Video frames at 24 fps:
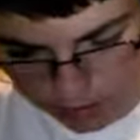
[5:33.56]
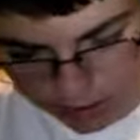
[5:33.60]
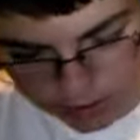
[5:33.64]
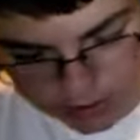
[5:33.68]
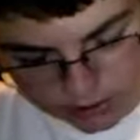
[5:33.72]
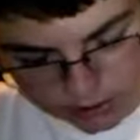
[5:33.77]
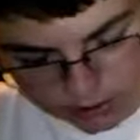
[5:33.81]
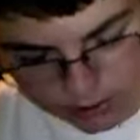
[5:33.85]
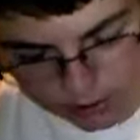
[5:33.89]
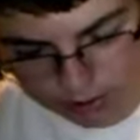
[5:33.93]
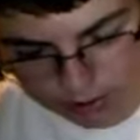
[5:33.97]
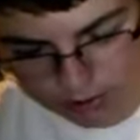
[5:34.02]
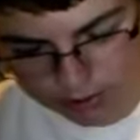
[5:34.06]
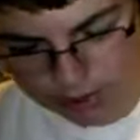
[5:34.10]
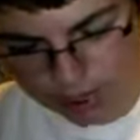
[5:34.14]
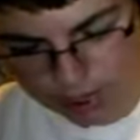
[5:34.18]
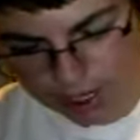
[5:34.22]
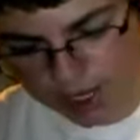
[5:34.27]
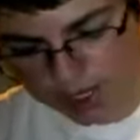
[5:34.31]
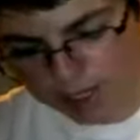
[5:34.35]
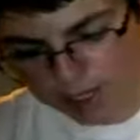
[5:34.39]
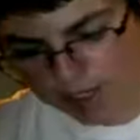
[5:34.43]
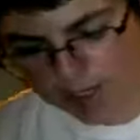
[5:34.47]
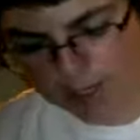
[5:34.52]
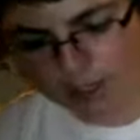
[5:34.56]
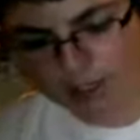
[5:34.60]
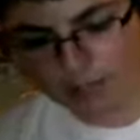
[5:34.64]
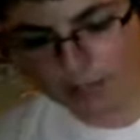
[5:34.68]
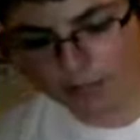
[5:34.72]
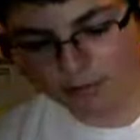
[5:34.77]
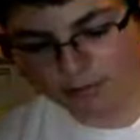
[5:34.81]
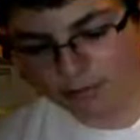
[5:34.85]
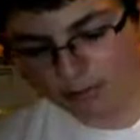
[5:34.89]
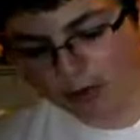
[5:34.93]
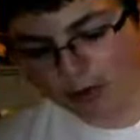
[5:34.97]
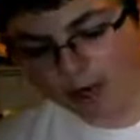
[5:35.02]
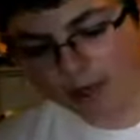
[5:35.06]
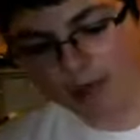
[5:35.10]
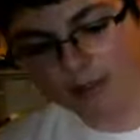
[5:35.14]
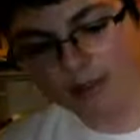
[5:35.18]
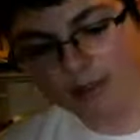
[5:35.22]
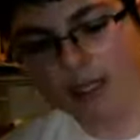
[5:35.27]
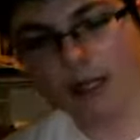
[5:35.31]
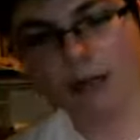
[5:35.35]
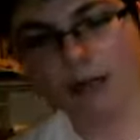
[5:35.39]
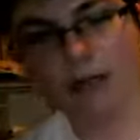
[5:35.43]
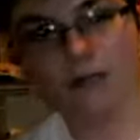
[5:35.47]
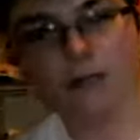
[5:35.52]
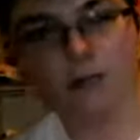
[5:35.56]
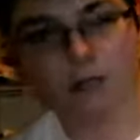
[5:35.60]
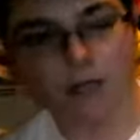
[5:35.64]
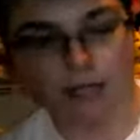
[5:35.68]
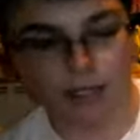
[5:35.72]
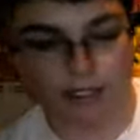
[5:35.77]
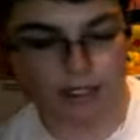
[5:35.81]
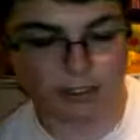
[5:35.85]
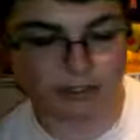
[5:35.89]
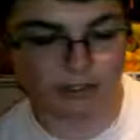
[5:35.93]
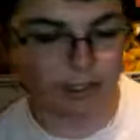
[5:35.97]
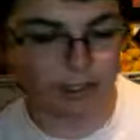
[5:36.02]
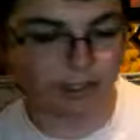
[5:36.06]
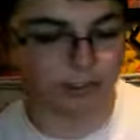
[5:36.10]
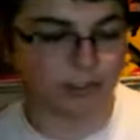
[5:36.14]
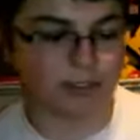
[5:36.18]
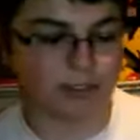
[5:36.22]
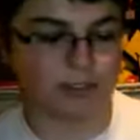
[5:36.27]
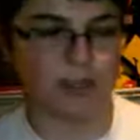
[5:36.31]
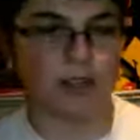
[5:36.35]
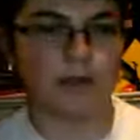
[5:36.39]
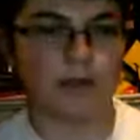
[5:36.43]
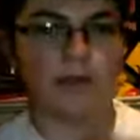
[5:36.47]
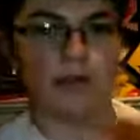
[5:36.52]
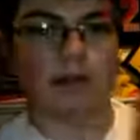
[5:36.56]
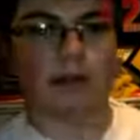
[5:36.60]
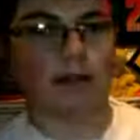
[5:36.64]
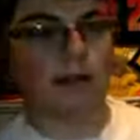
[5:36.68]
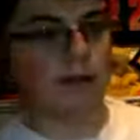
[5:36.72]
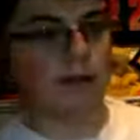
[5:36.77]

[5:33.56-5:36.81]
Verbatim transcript: you know, I took a look at it, and before I tell the price story, I'll just show you